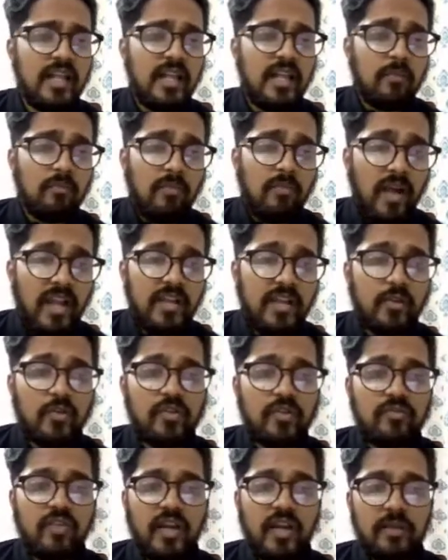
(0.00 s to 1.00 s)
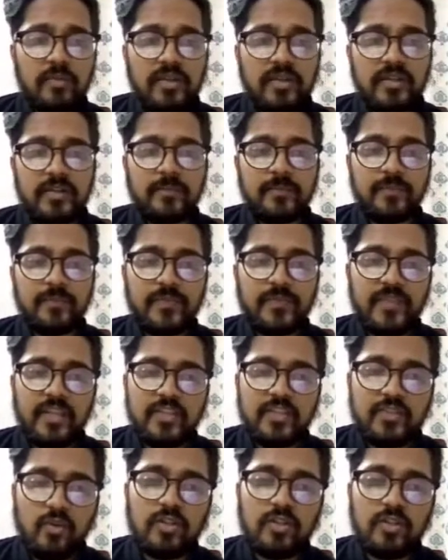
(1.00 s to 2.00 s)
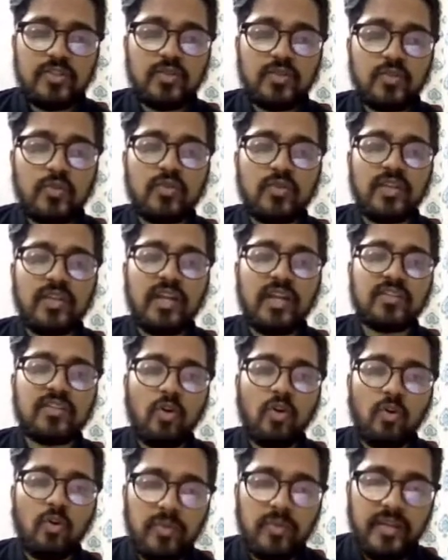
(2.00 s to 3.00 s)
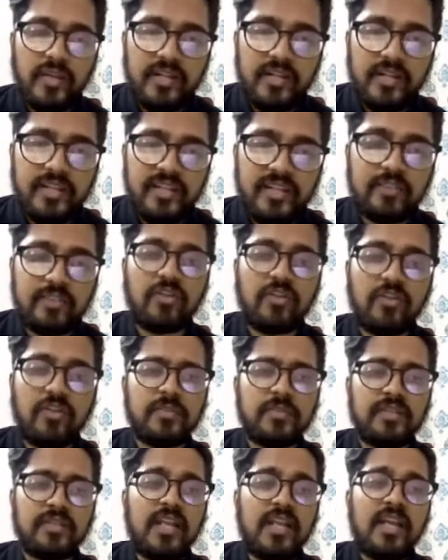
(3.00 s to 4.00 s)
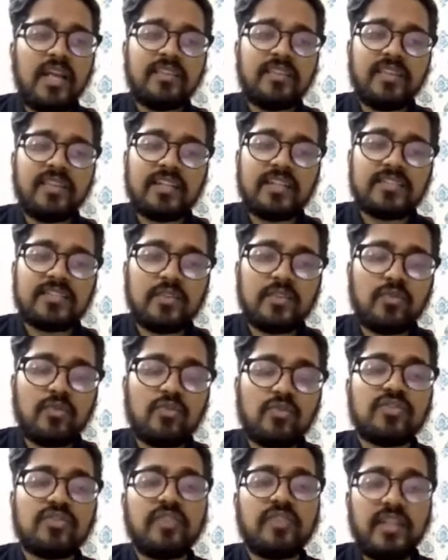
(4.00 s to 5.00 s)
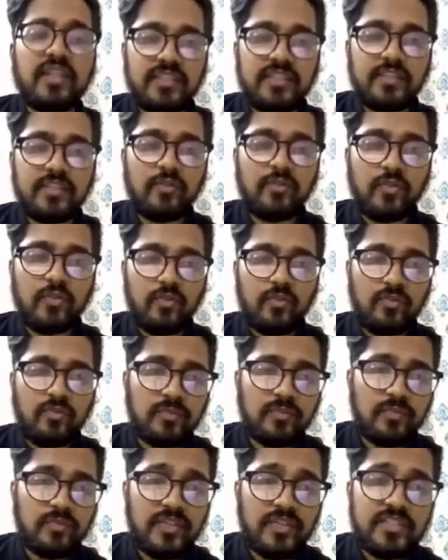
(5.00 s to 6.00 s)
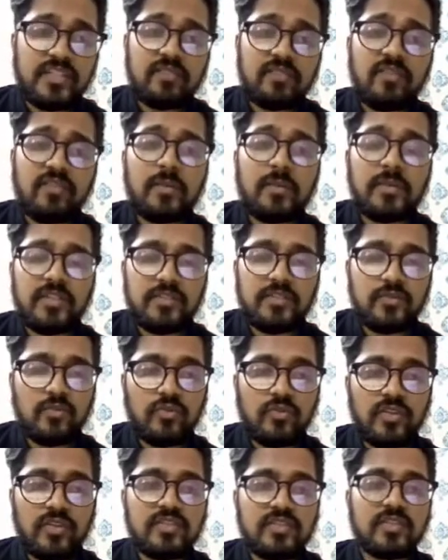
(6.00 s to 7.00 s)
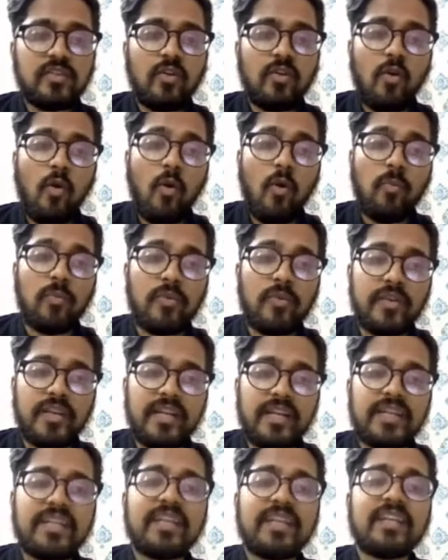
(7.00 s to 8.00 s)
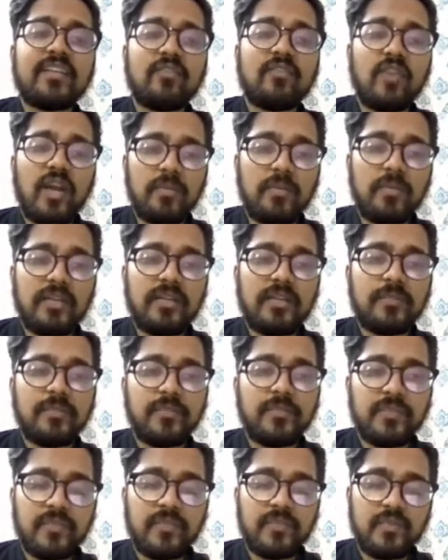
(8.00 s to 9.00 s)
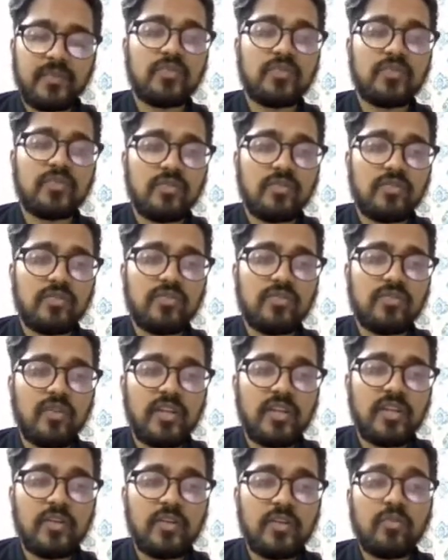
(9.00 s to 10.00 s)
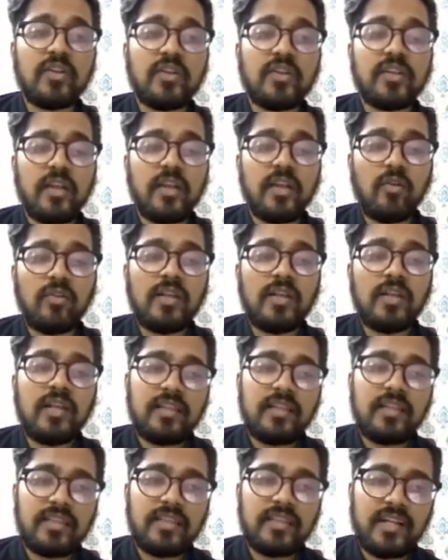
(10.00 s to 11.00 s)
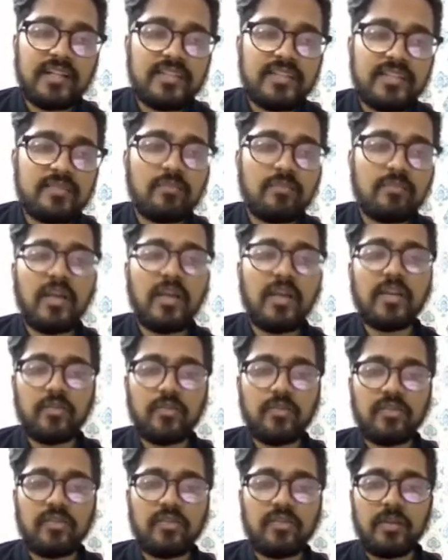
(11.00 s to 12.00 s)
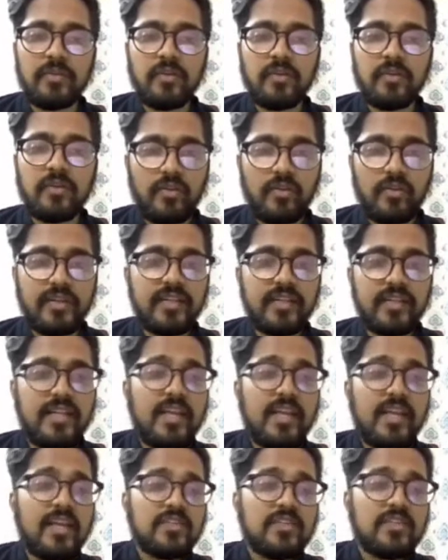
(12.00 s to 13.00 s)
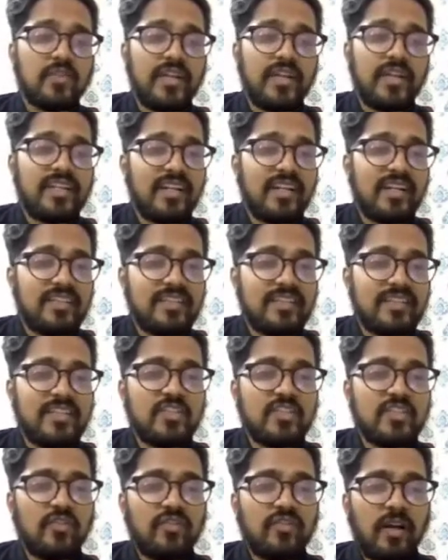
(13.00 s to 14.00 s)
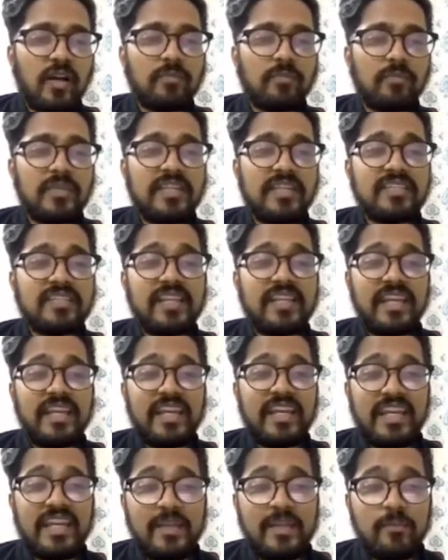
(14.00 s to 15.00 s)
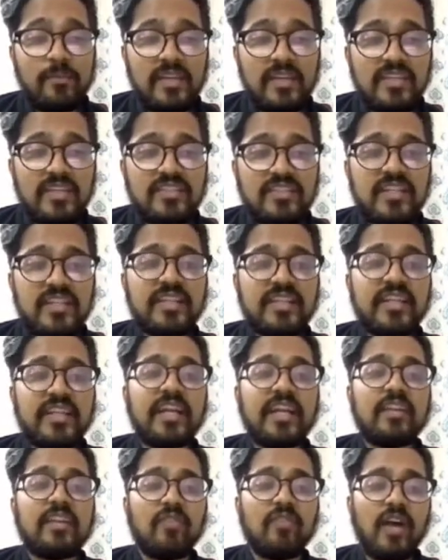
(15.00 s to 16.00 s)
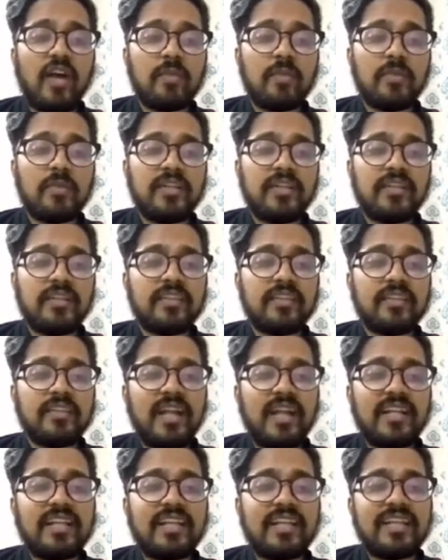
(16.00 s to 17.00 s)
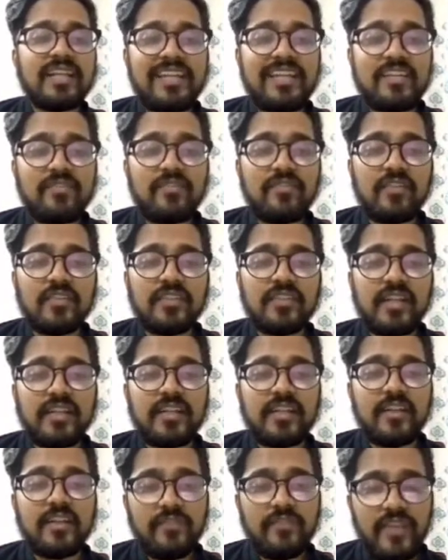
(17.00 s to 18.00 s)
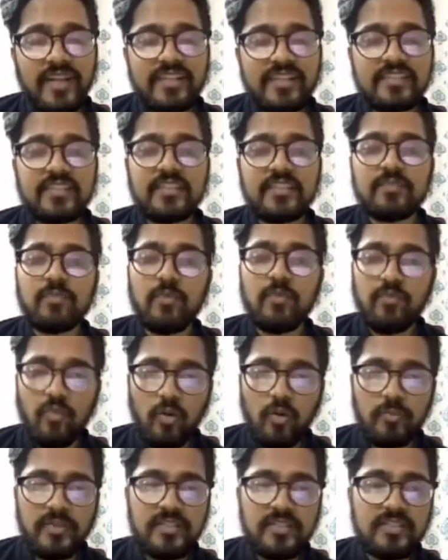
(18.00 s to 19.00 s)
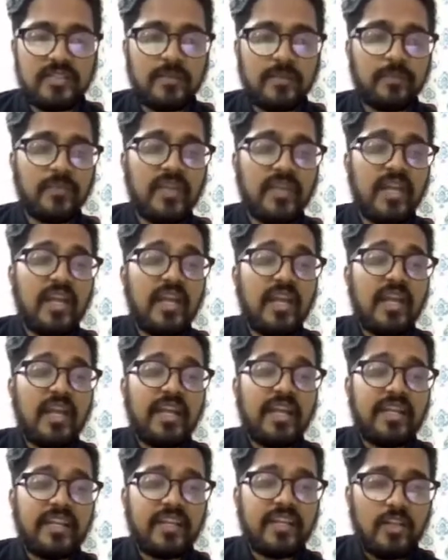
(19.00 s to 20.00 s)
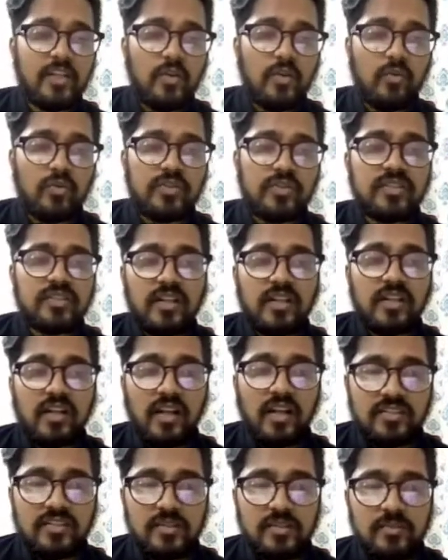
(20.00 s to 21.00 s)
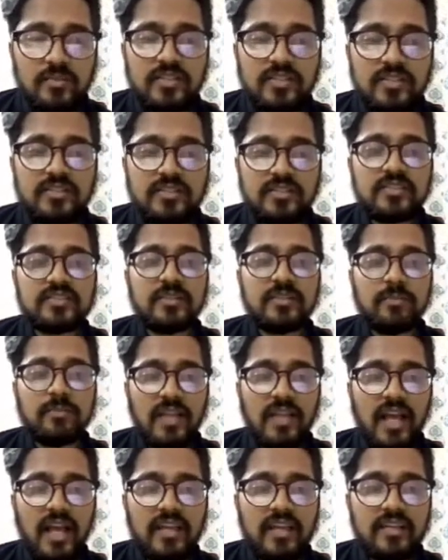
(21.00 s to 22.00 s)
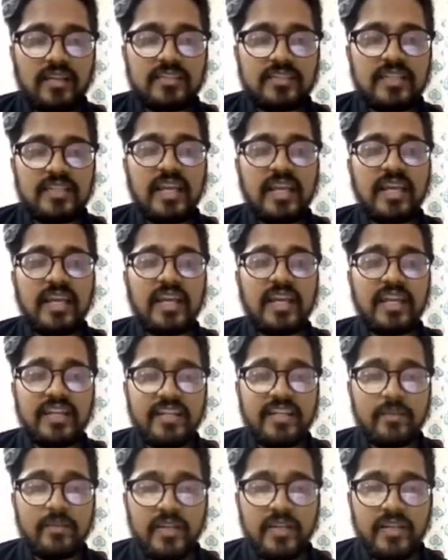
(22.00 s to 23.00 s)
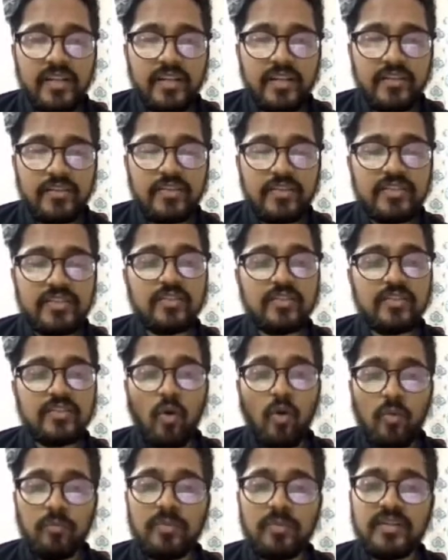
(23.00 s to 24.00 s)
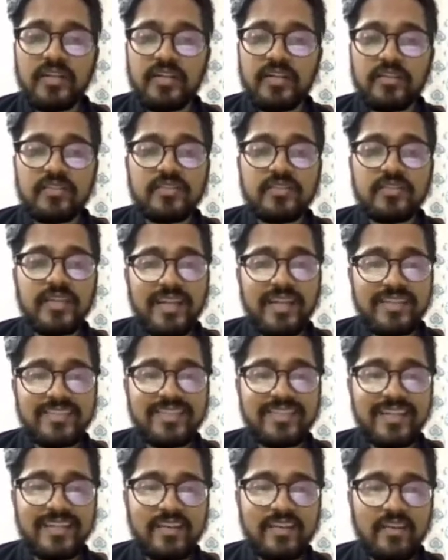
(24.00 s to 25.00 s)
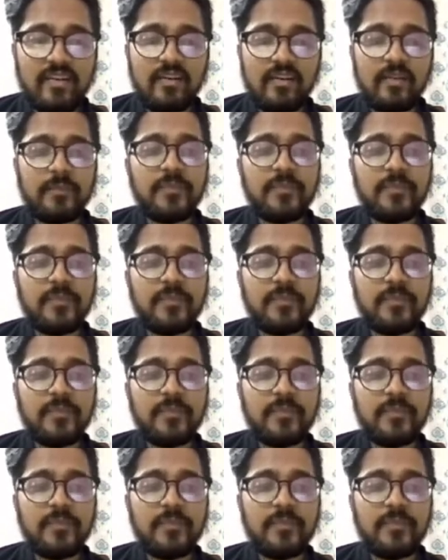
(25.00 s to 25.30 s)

Micro environment is also known as operating environment. That's the question right there for you. Which environment is known as operating environment? You surely know it now. That is micro environment. All right. So it consists of company's immediate environment, that if that affects its performance. It includes customers, suppliers, intermediaries, competitors, etc.